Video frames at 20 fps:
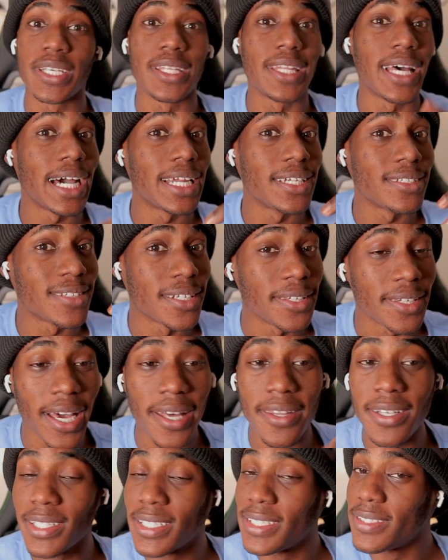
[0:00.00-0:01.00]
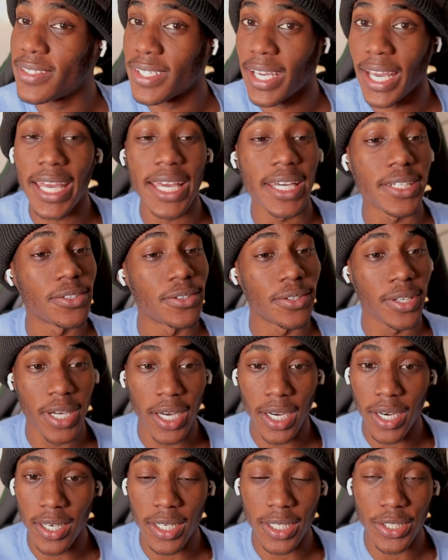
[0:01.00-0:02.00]
and that is the Netherlands and
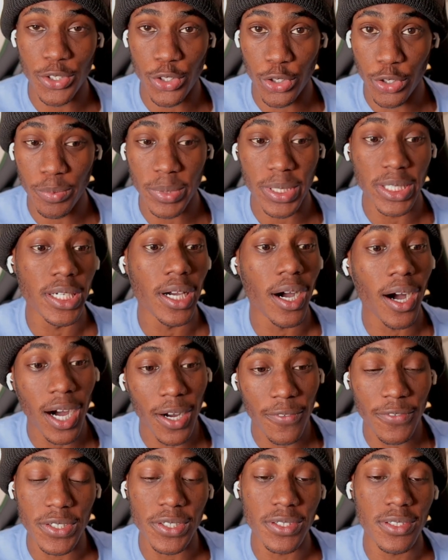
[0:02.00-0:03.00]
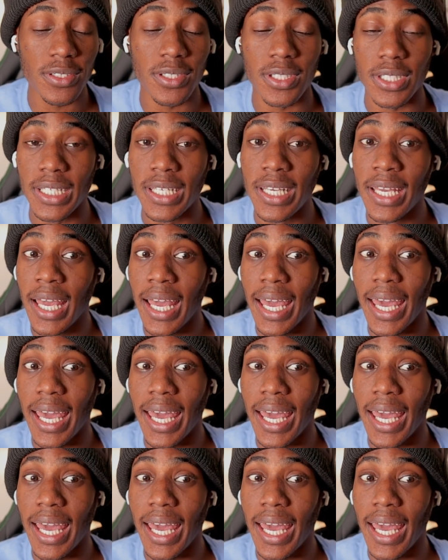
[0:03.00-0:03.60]
uh, Germany, obviously.